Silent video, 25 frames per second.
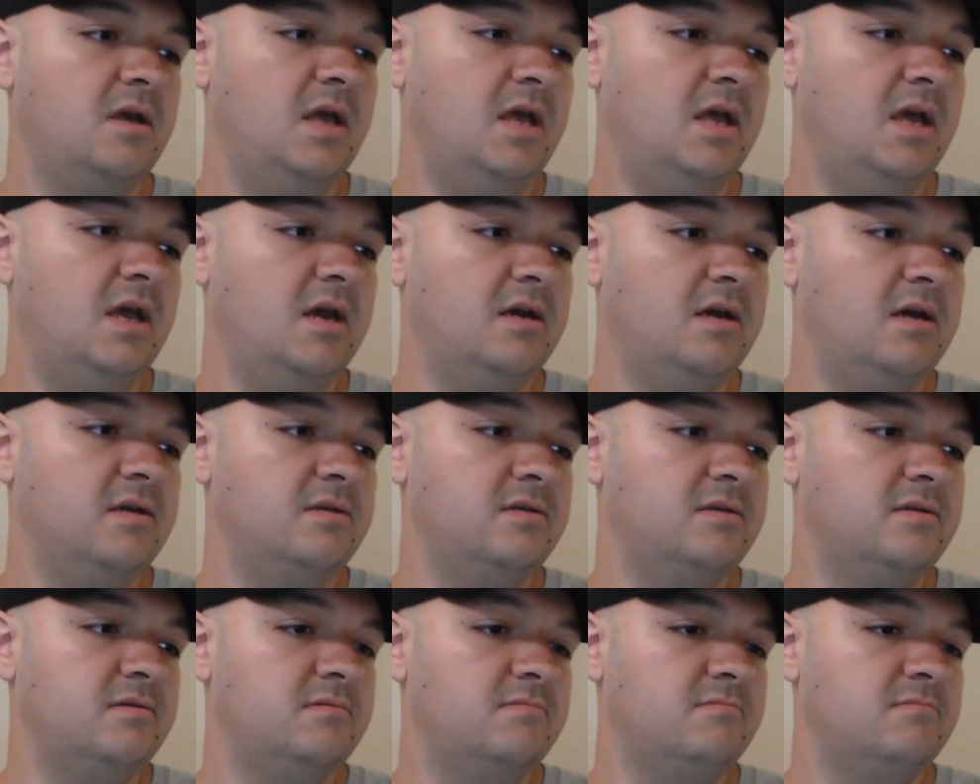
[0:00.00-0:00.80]

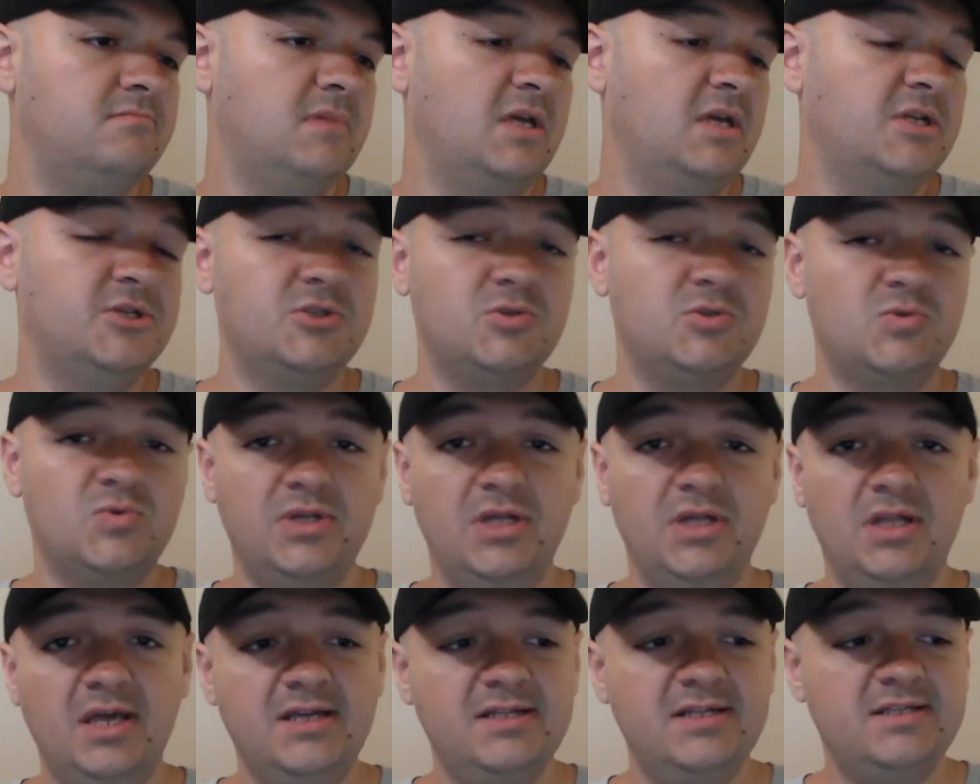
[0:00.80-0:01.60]
And I just
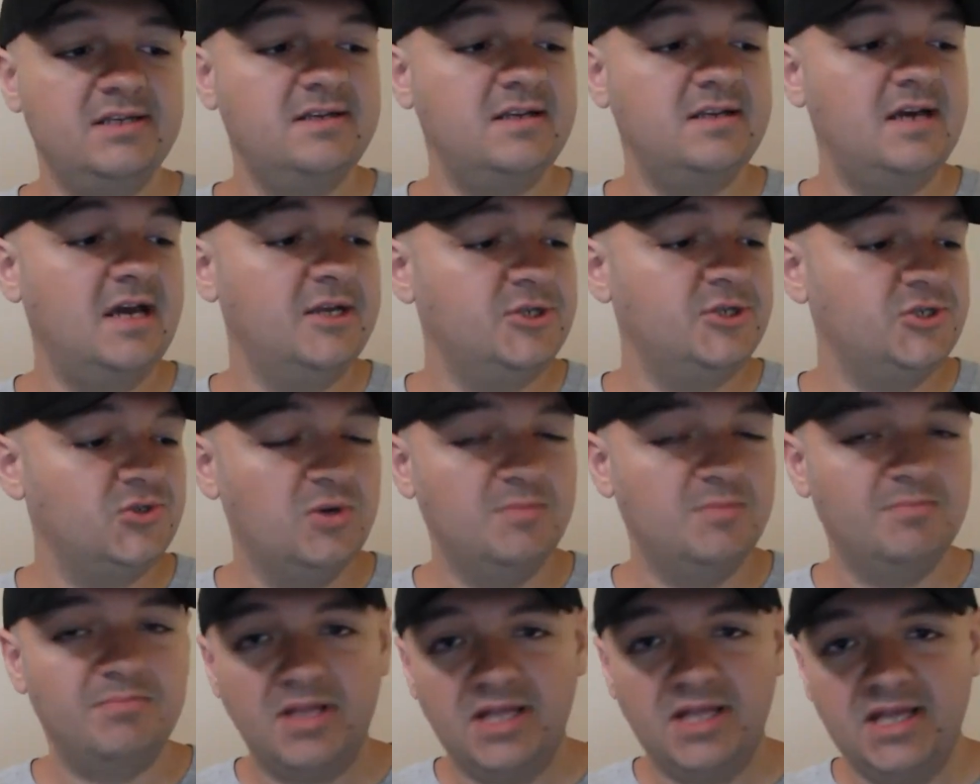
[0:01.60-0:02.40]
really liked it, and I
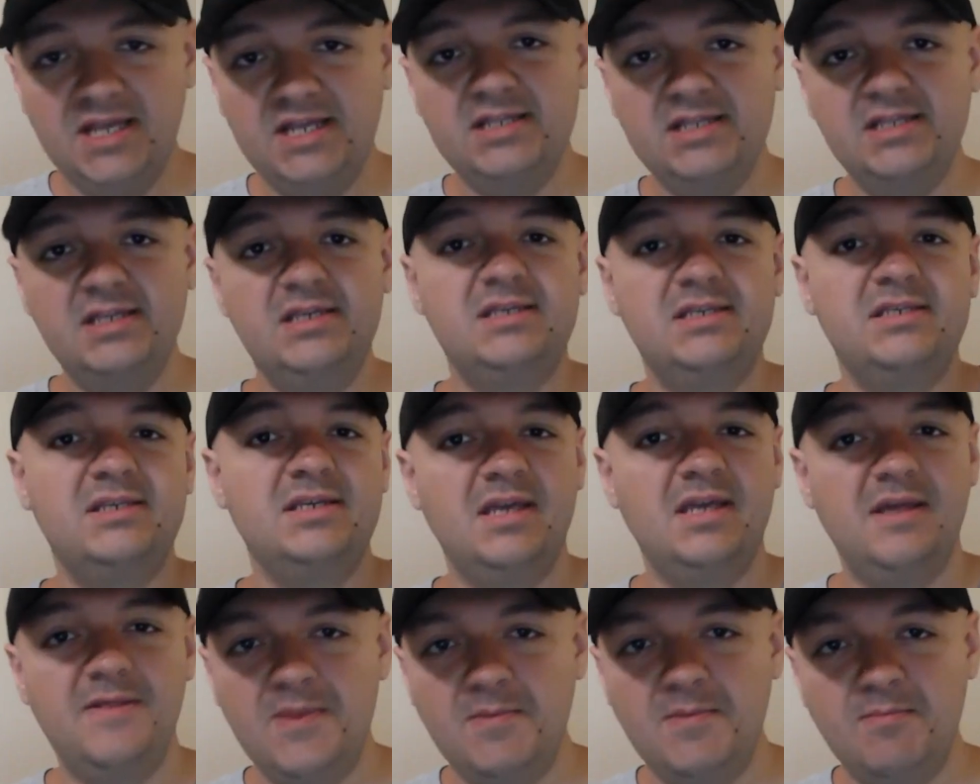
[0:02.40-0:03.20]
enjoyed playing this,
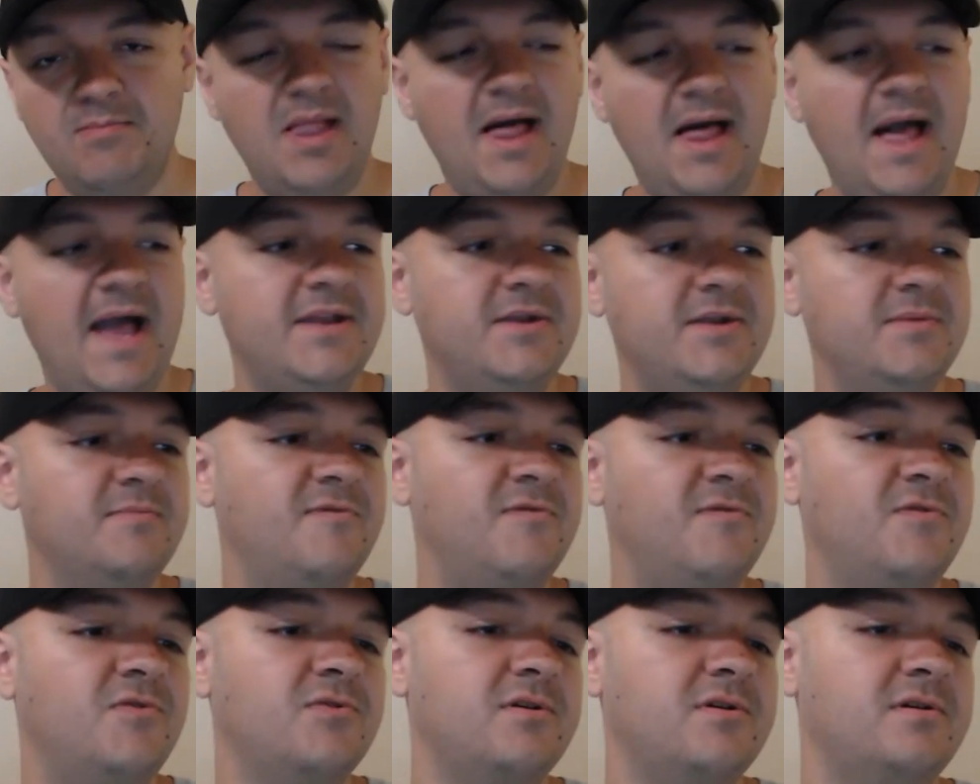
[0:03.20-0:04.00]
getting the platinum
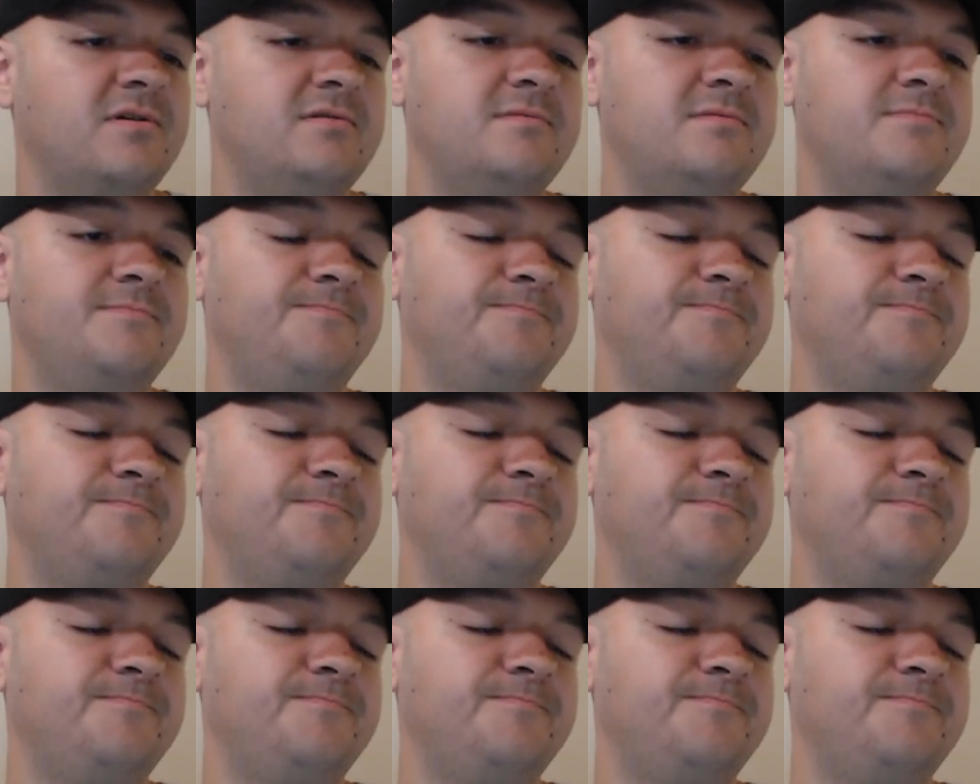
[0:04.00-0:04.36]
for it.